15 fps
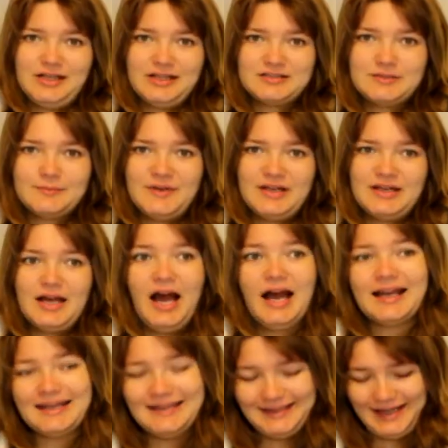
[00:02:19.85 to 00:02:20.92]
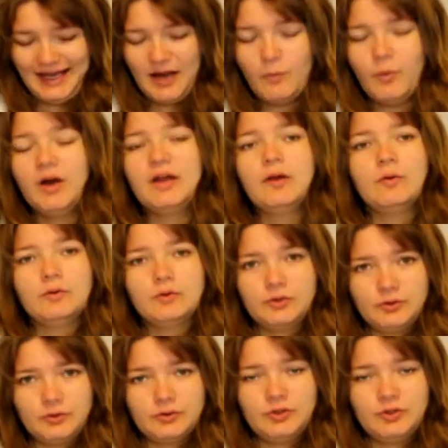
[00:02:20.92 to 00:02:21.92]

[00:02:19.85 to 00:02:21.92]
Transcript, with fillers: Now to me, I can get why you, under,